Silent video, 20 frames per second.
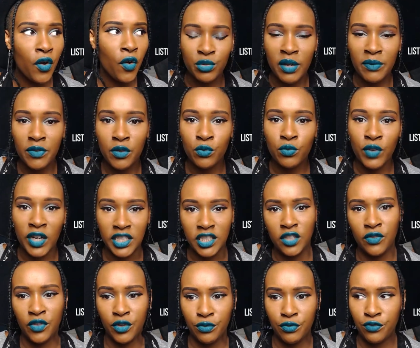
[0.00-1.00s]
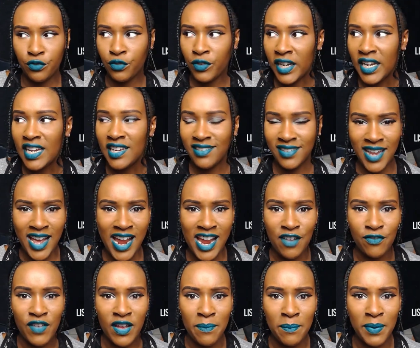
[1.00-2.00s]
you have the rest of your freaking
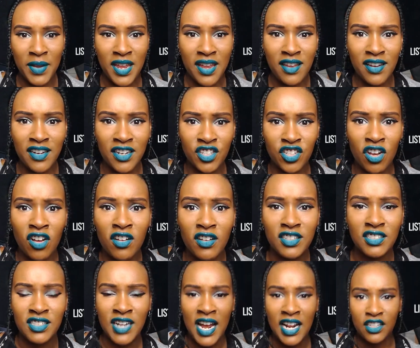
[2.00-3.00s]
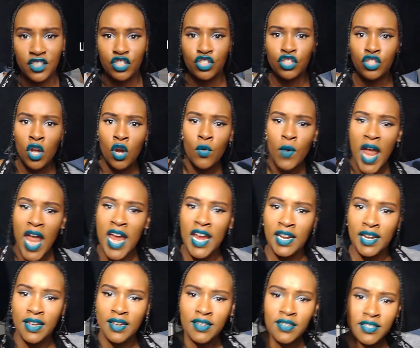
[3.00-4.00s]
life, and being an adult is not so
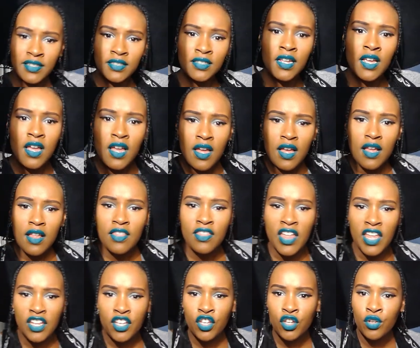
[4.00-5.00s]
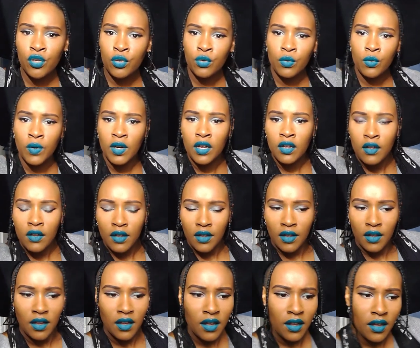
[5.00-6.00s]
heinous that you
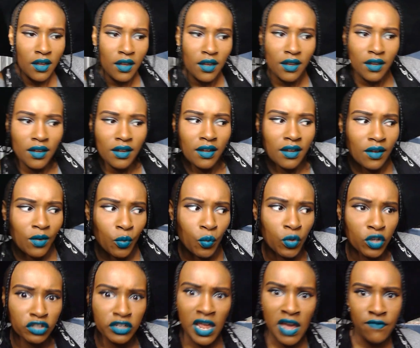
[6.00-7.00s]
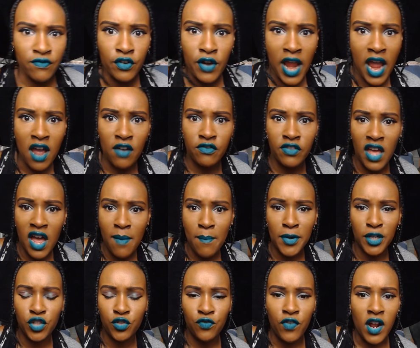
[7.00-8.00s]
will never have that
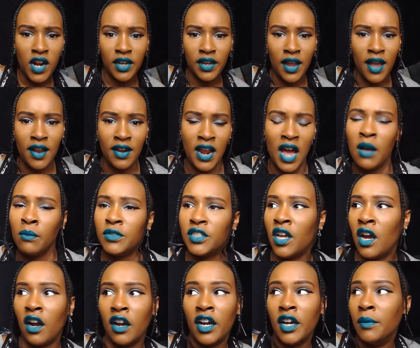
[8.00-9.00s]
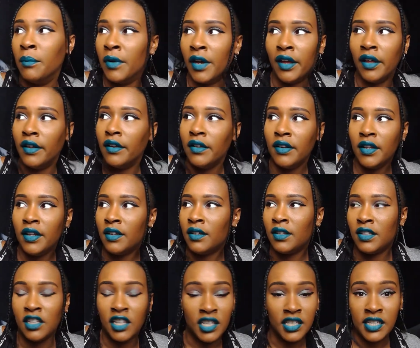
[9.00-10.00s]
much fun again. I'm sorry, but
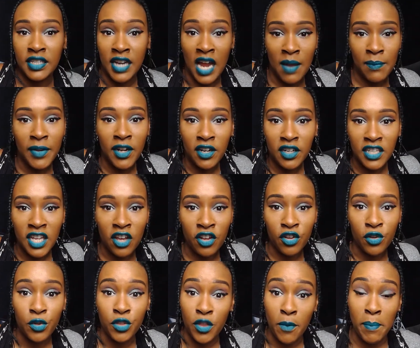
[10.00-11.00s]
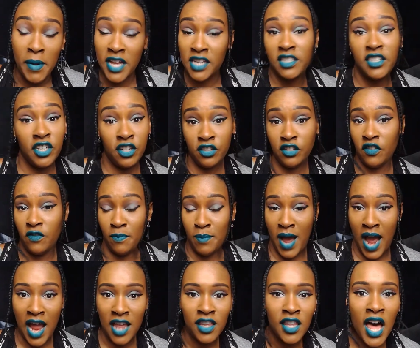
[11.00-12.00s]
listen, I'm here to tell you the best years of
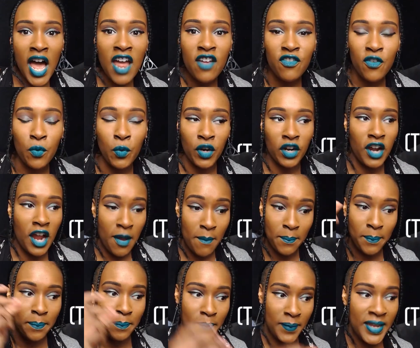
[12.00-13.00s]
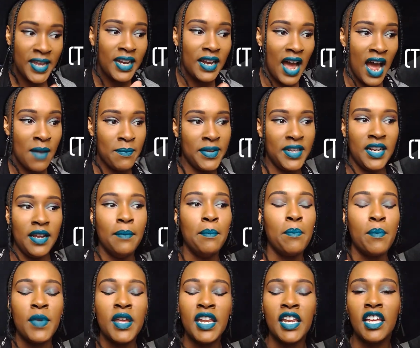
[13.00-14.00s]
my life were
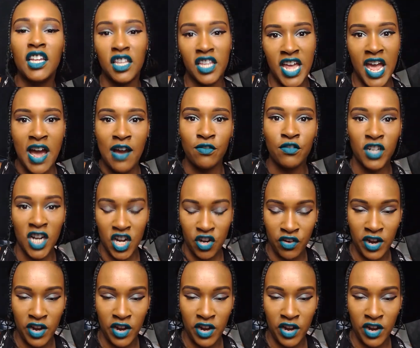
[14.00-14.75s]
immediately after I